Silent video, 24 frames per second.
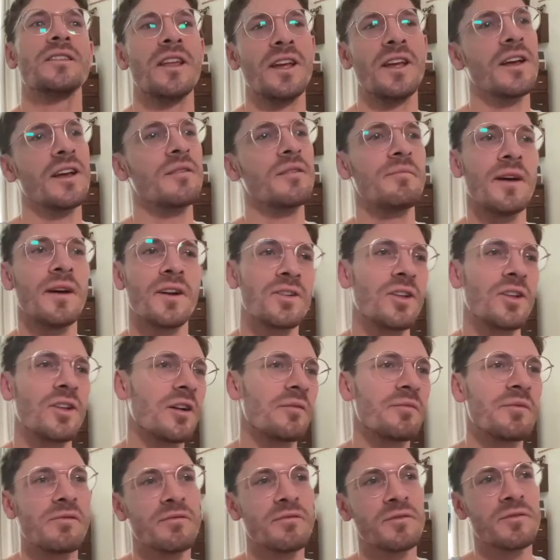had met a lot of
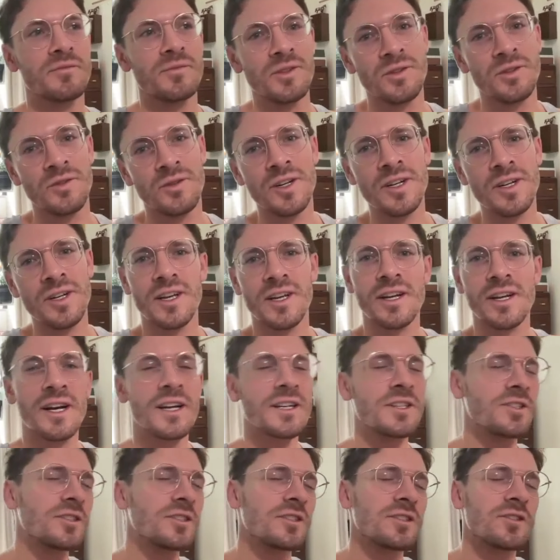people from New York. And I
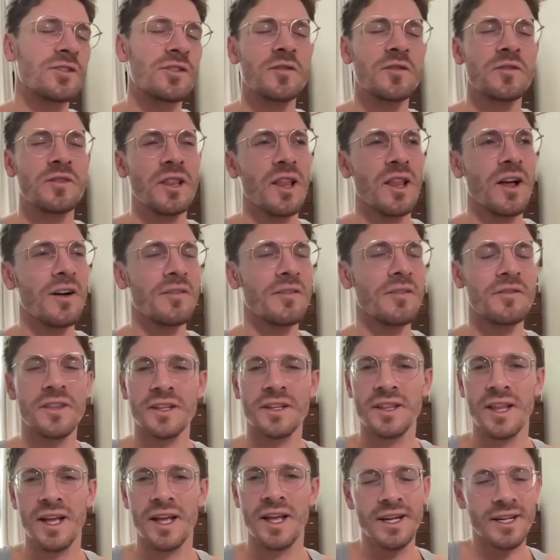just sort of love
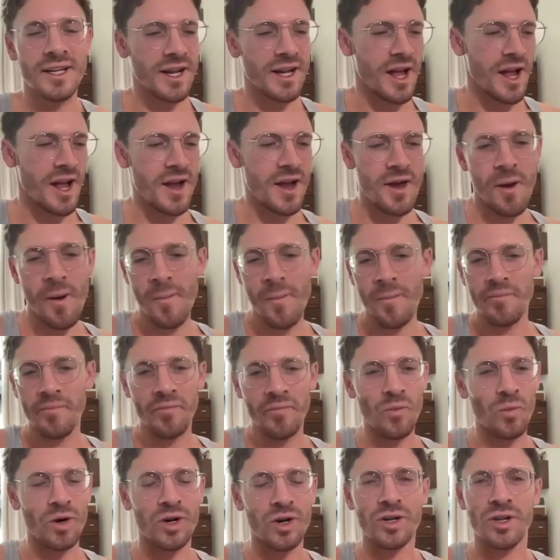that, like,
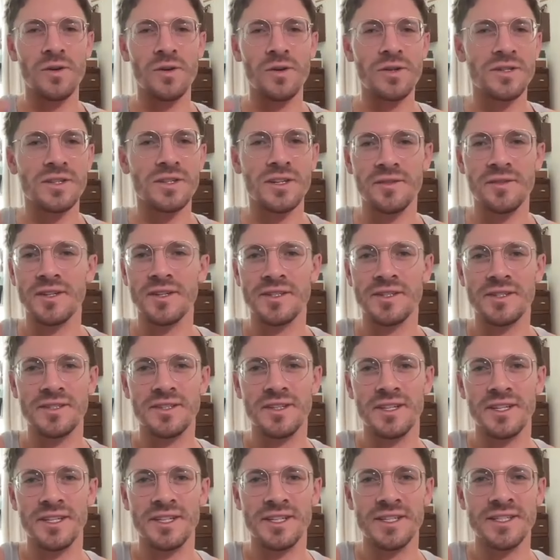we're close enough as
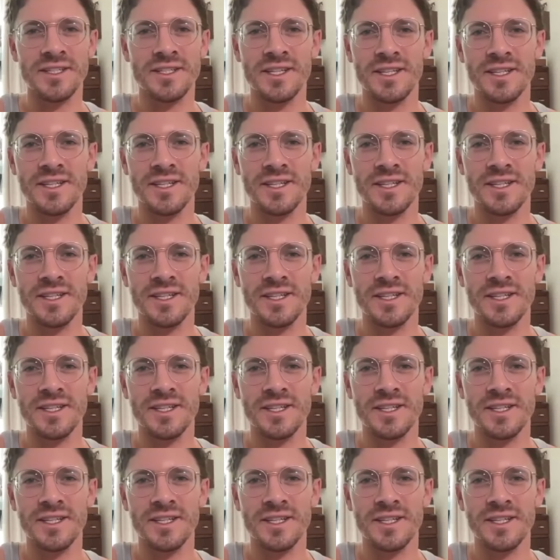cities that,